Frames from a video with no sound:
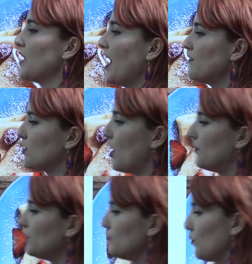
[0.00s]
have a
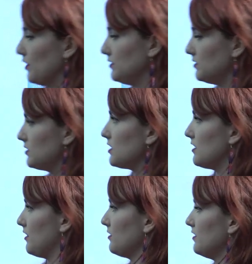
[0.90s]
couple of words
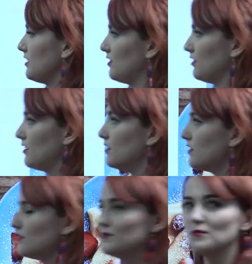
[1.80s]
here that are
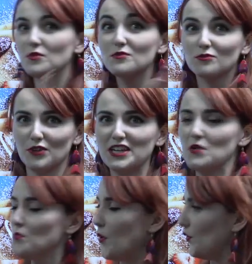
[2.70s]
written
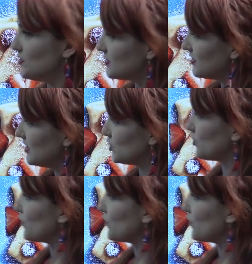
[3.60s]
in bold. So the